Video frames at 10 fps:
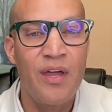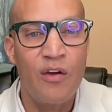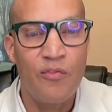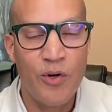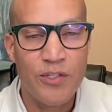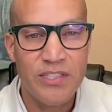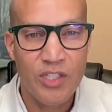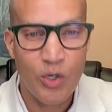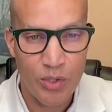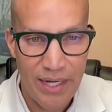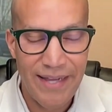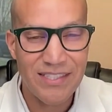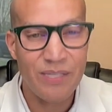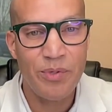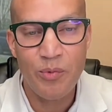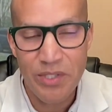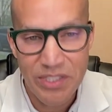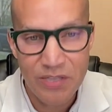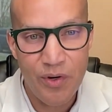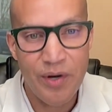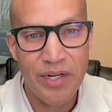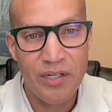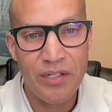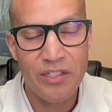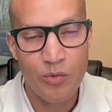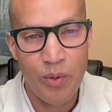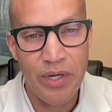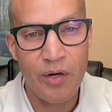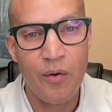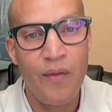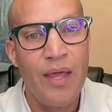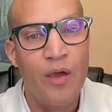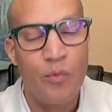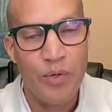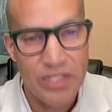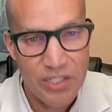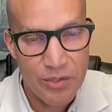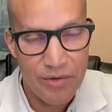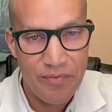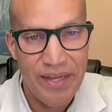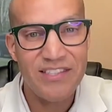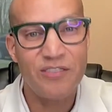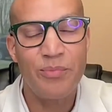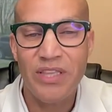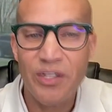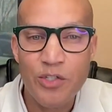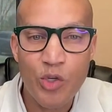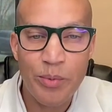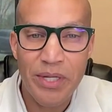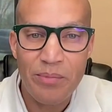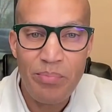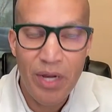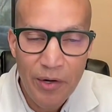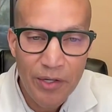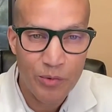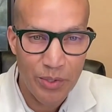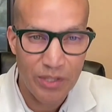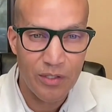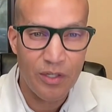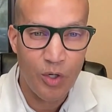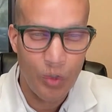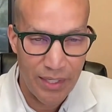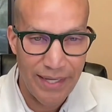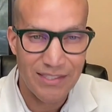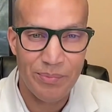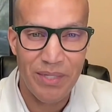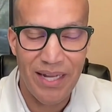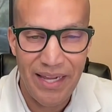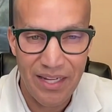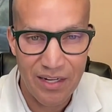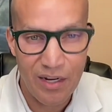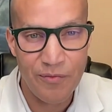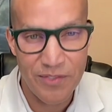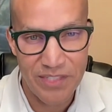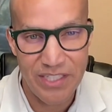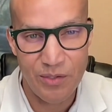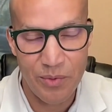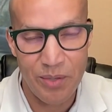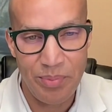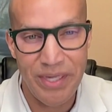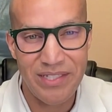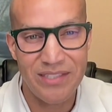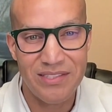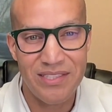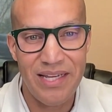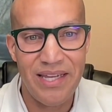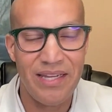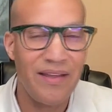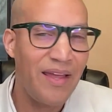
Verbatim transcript: versus colonoscopy, which is very good as well, which is your invasive, but there's so many barriers with the colonoscopy. And I had a conversation with a patient today,